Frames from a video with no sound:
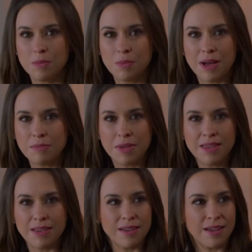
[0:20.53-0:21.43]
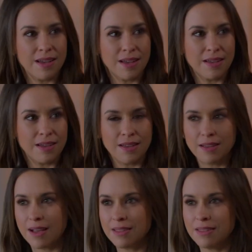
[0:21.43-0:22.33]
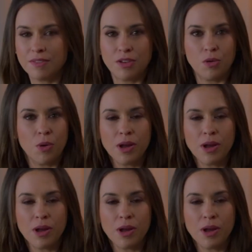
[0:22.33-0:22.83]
Why me? I, I, I, I live in New